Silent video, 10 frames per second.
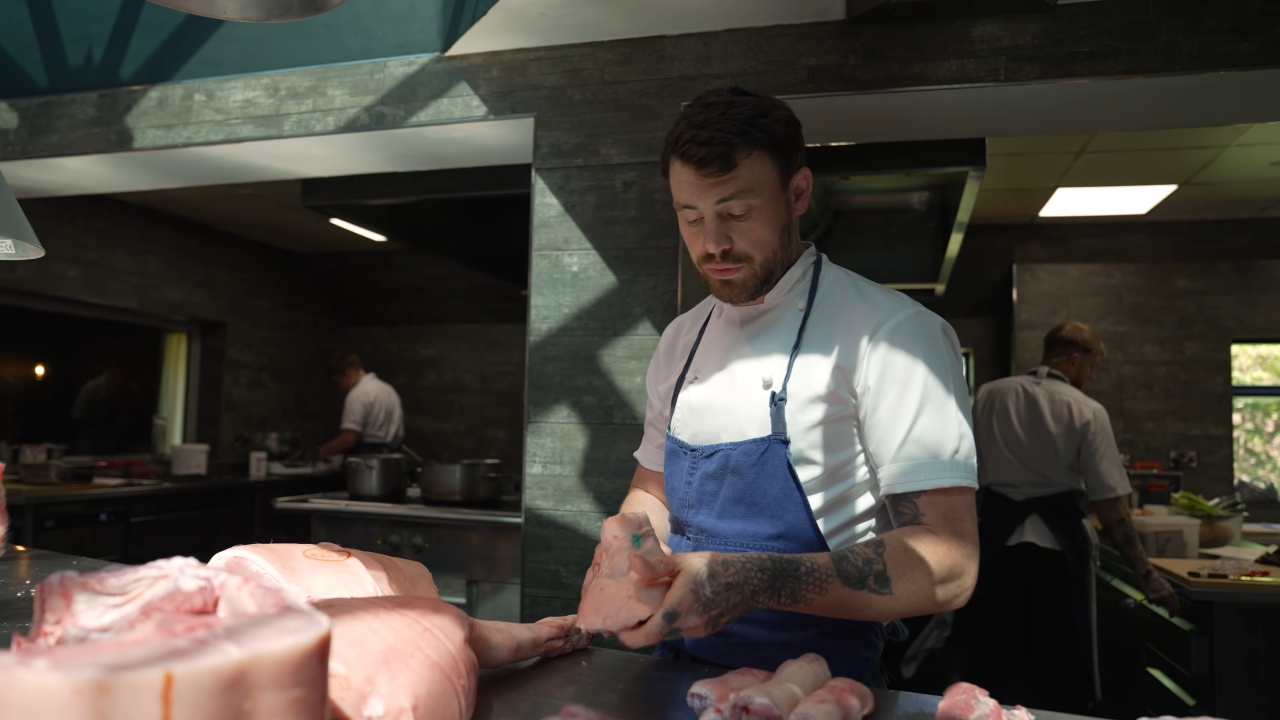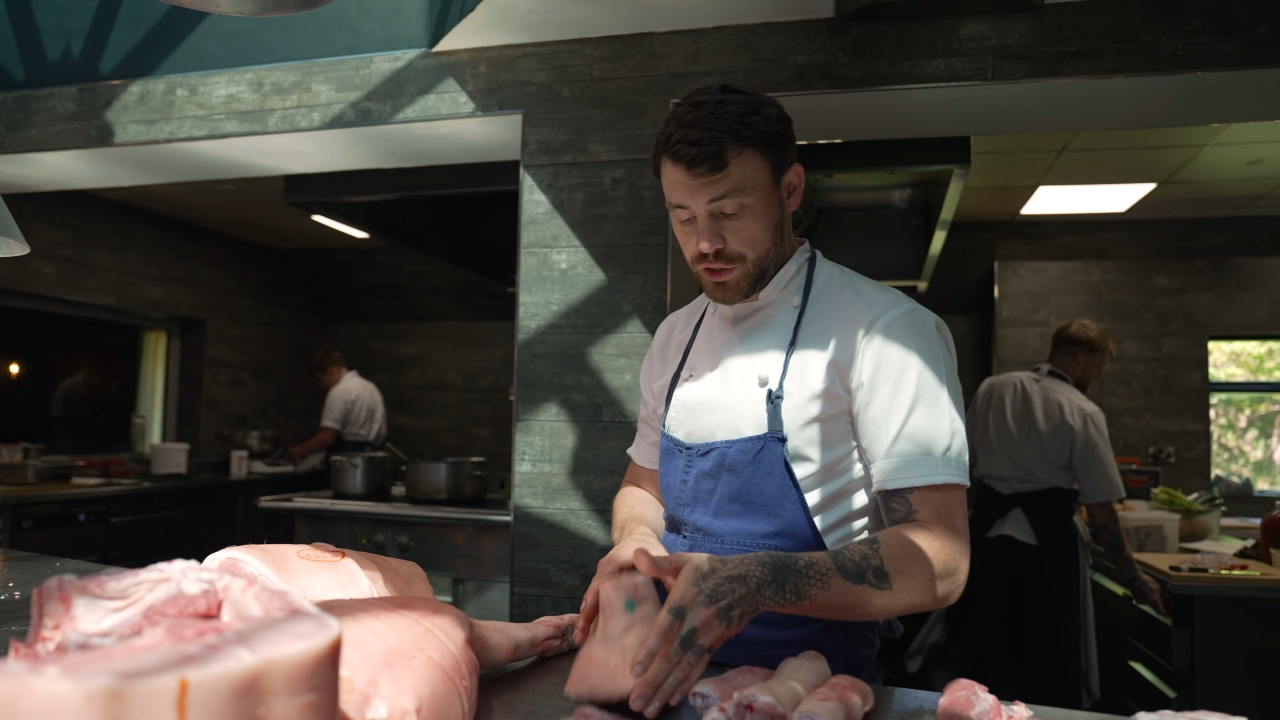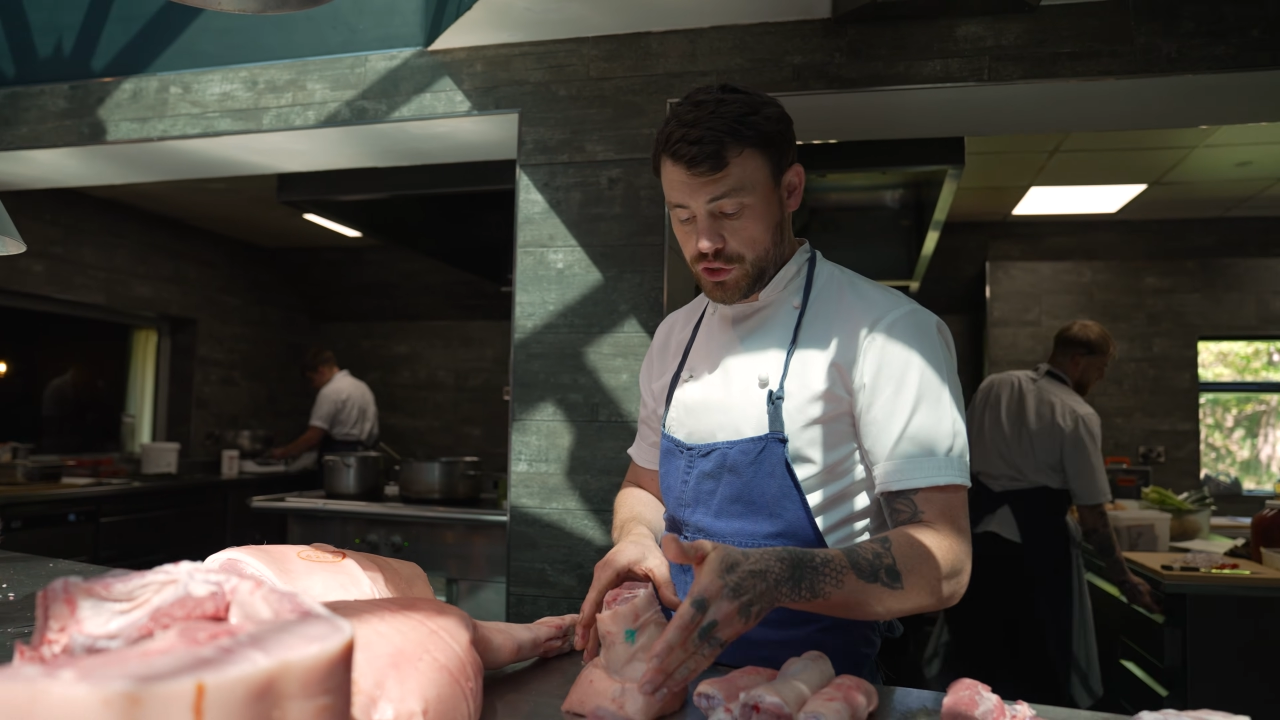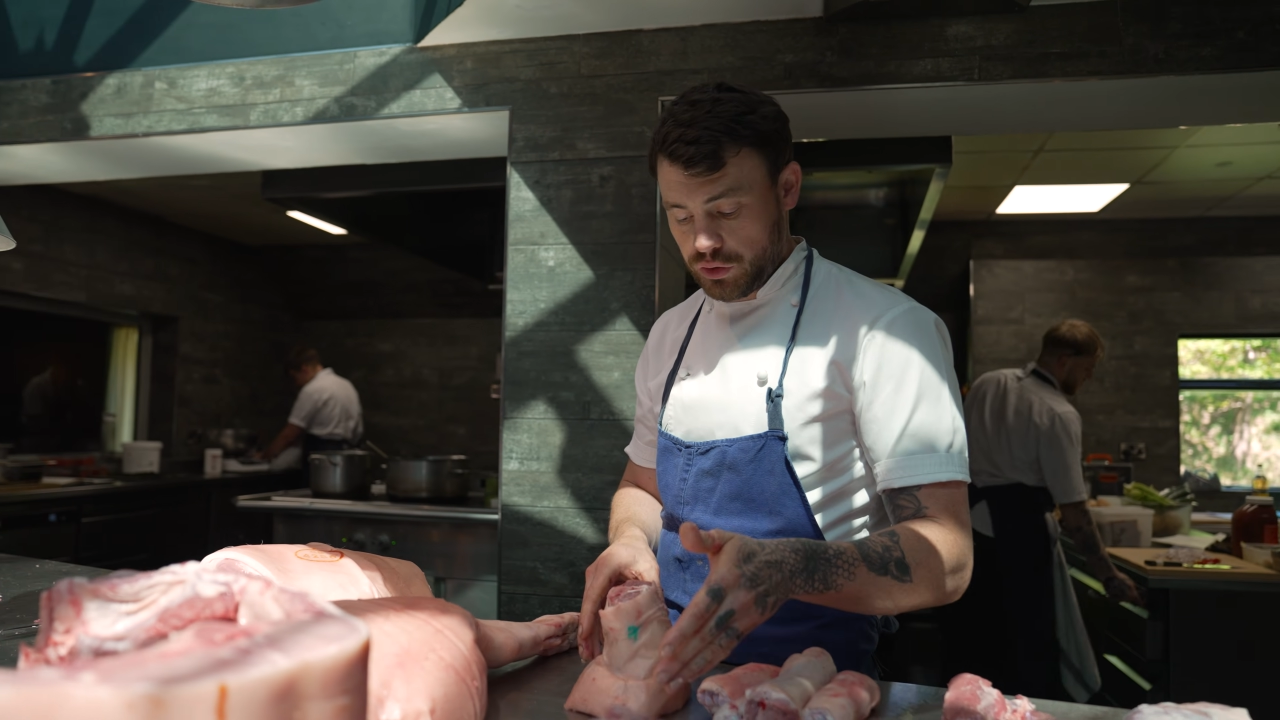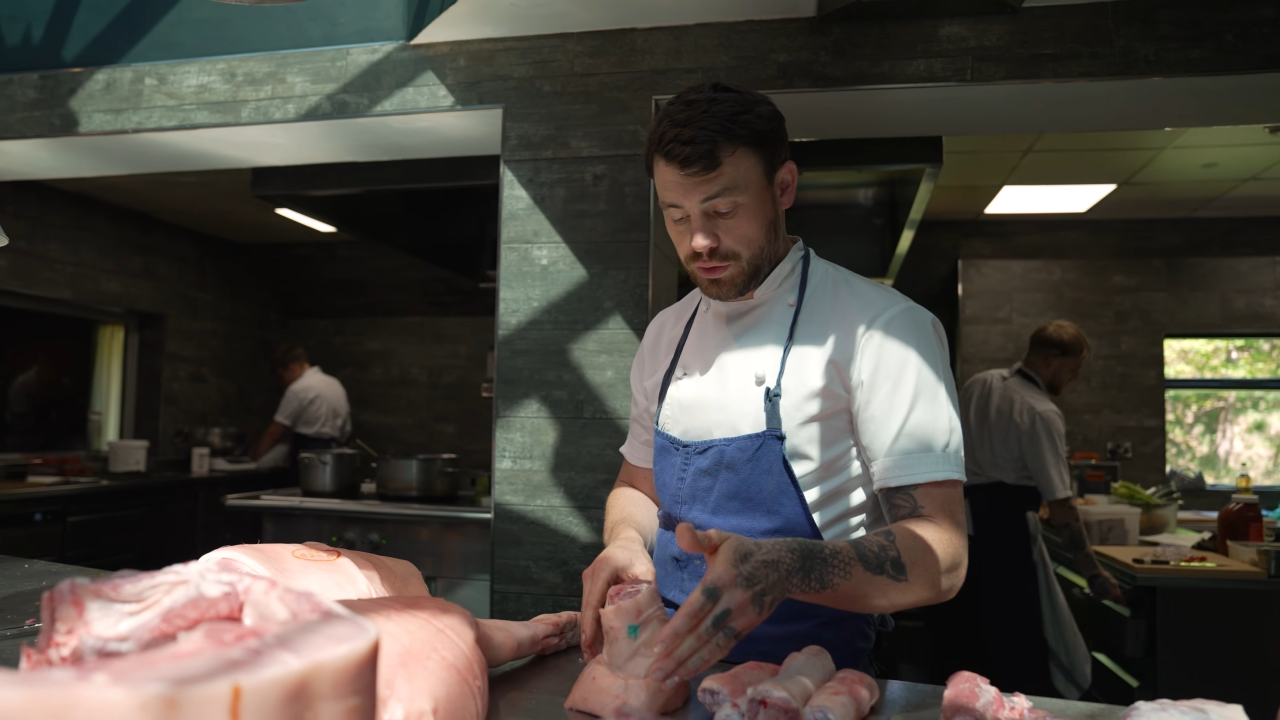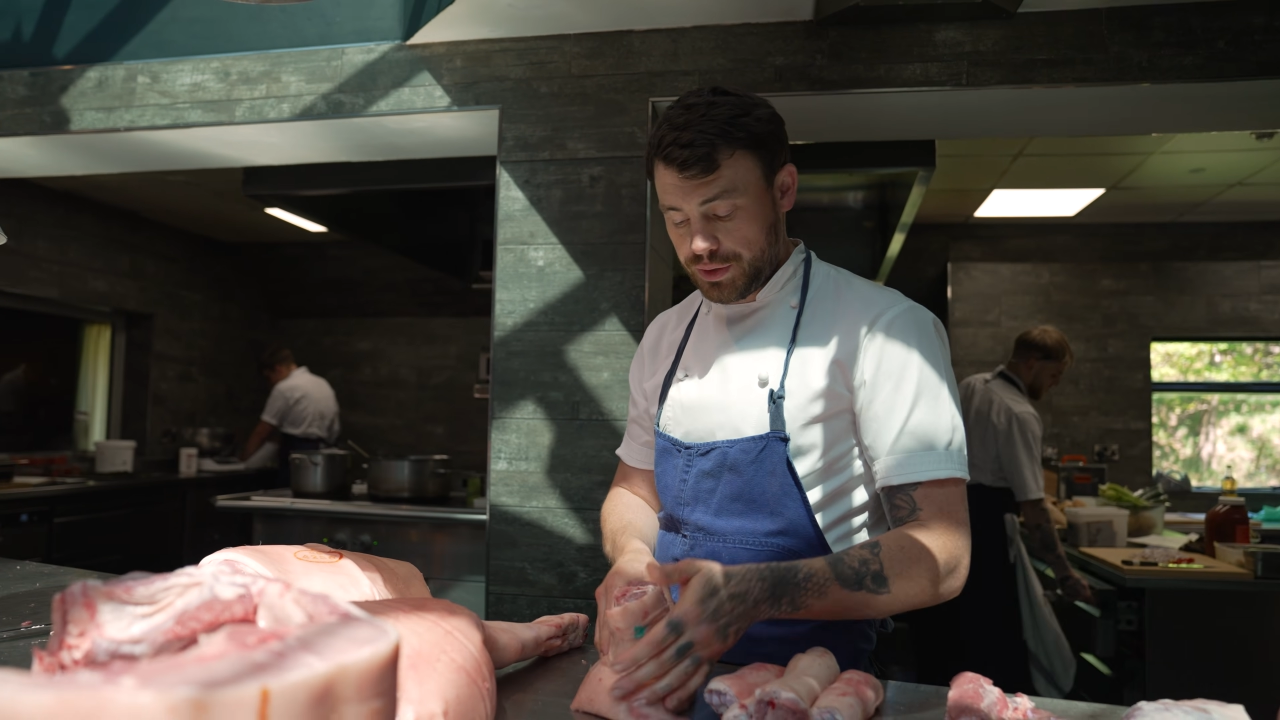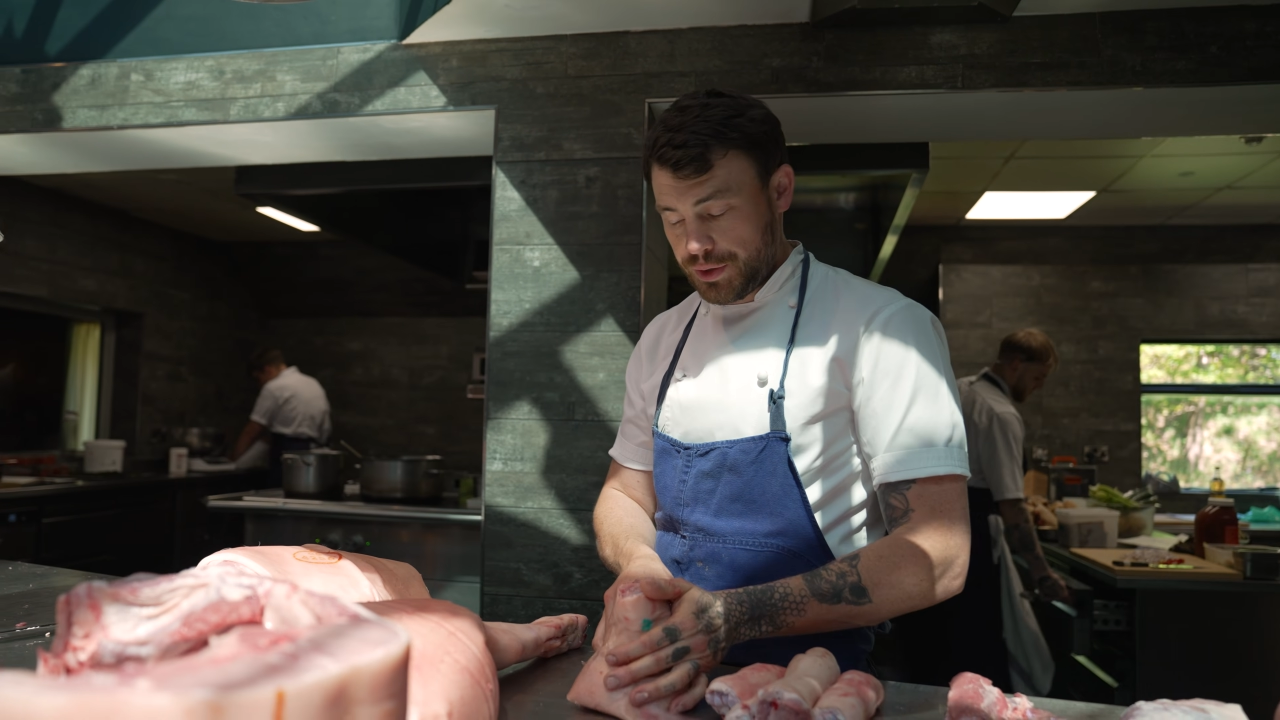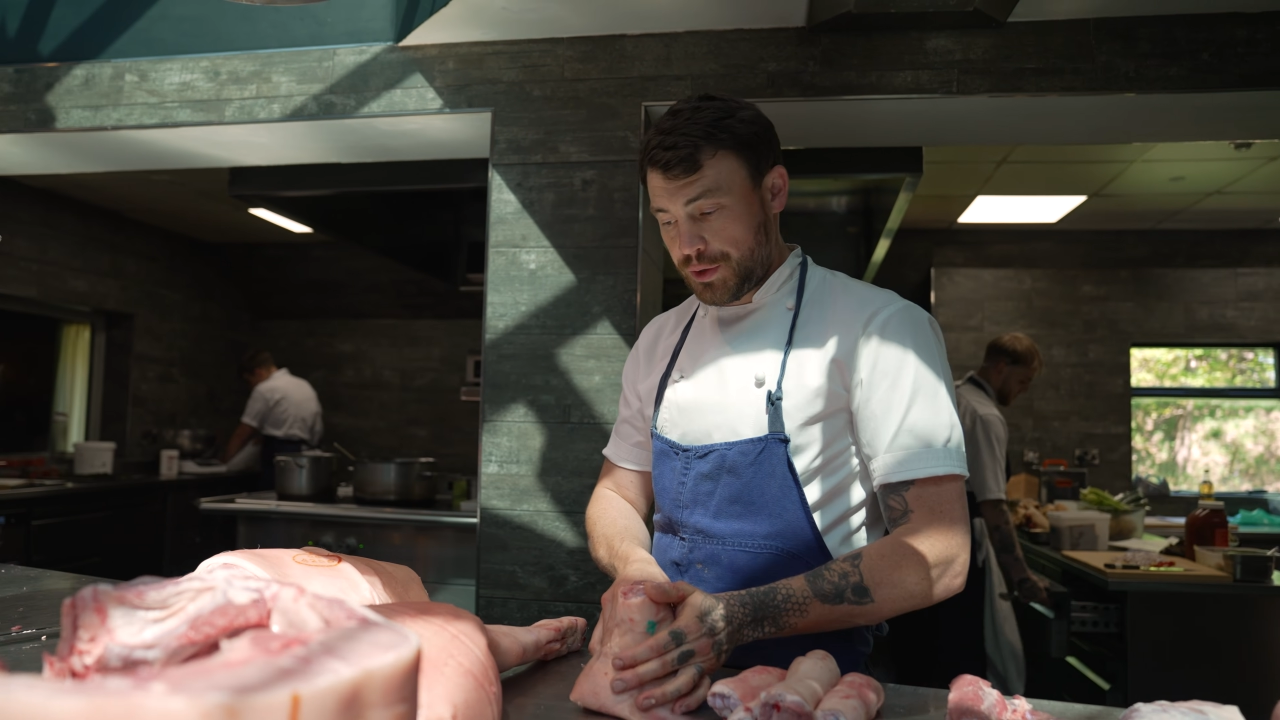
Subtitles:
the restaurant.